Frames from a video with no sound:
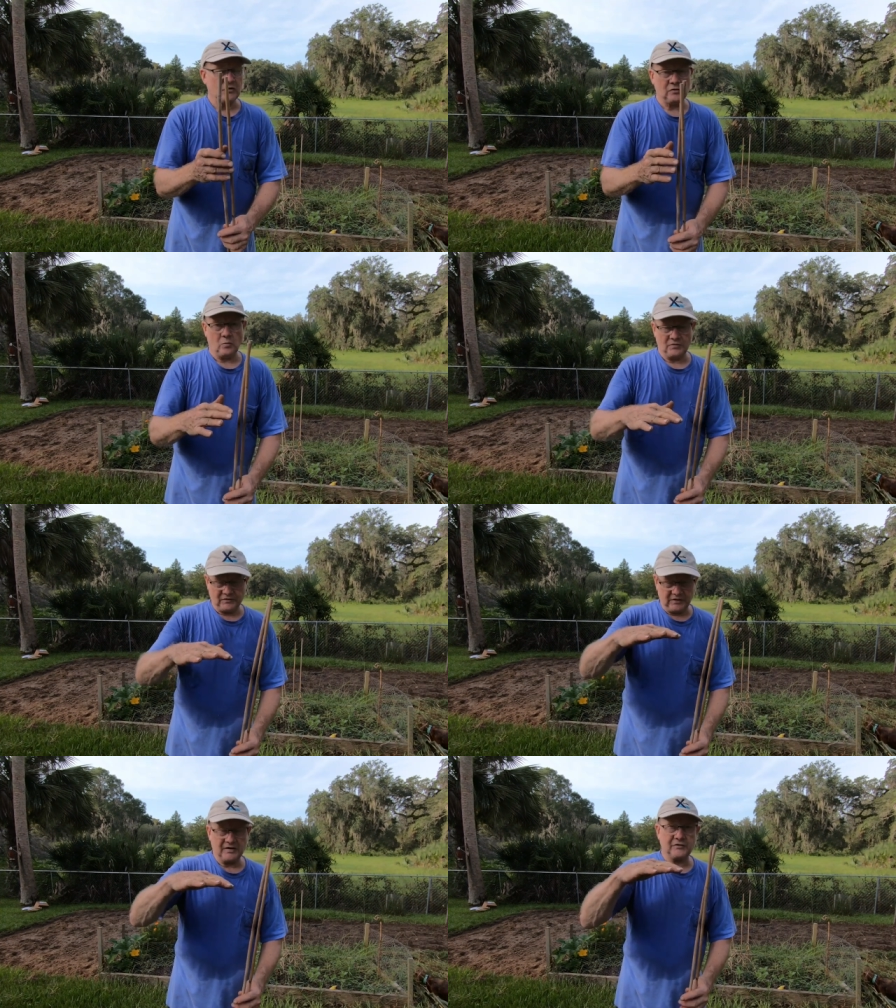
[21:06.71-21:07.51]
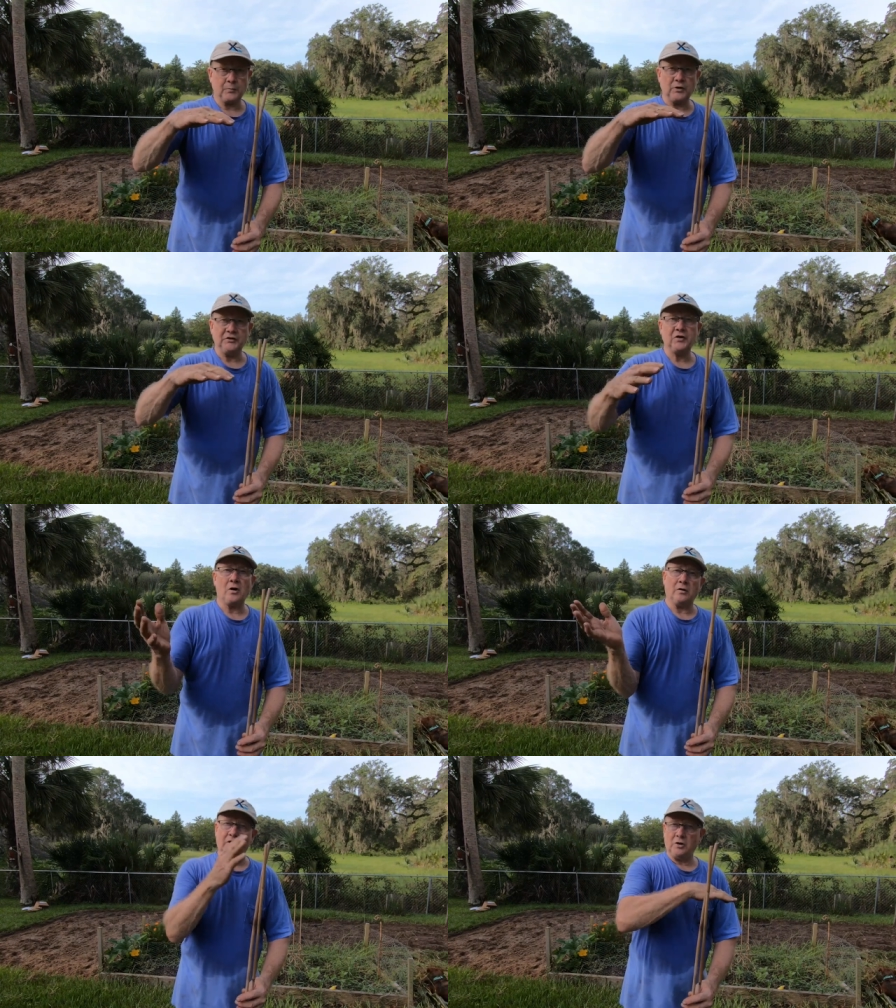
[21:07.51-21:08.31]
So once it gets pretty
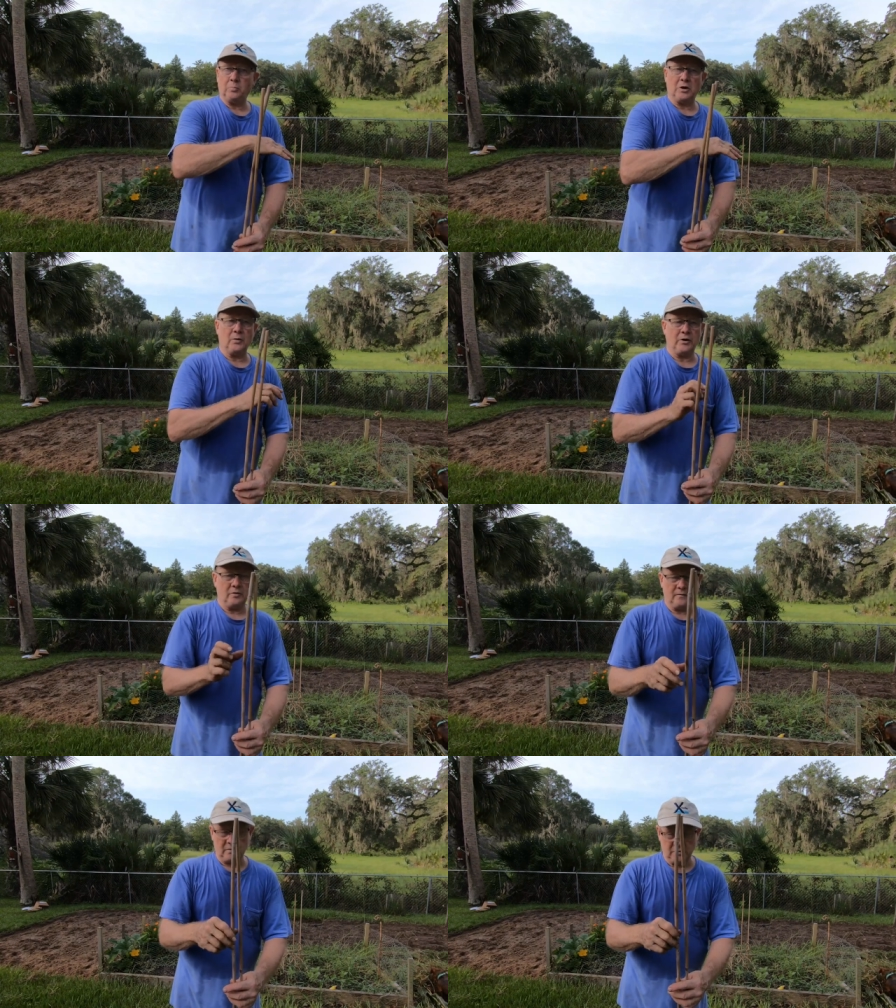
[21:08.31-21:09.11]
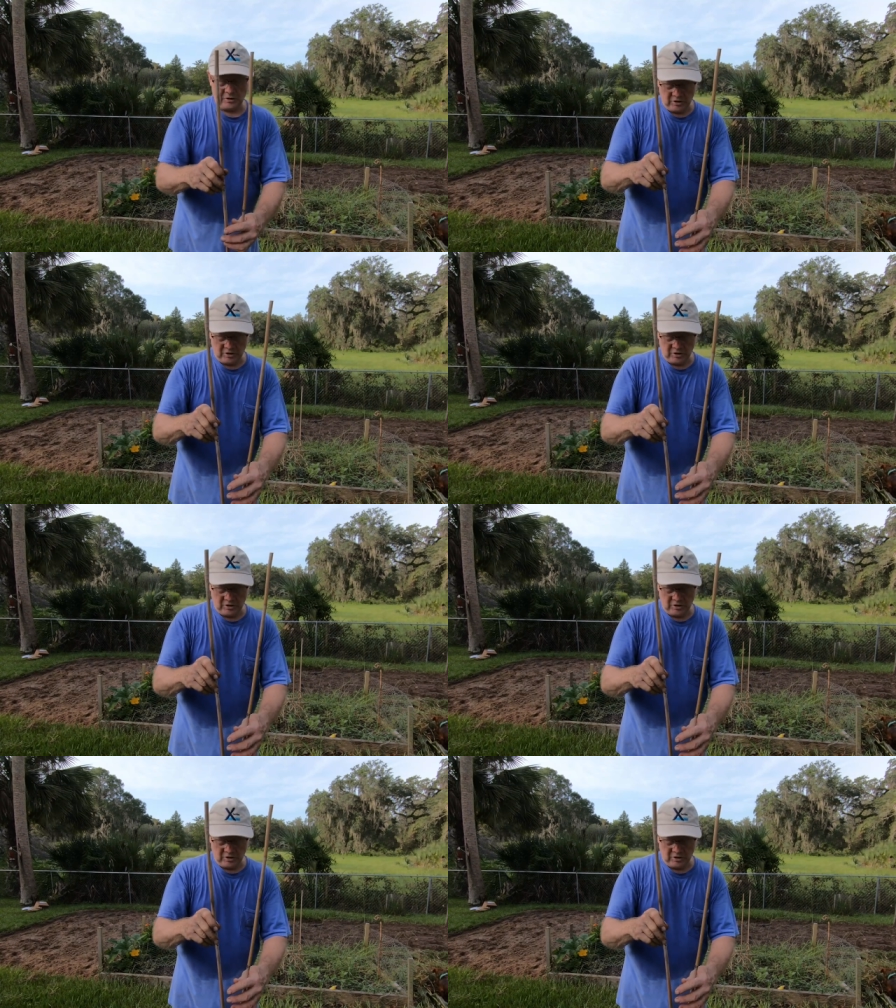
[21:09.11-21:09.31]
tall, it could blow it over.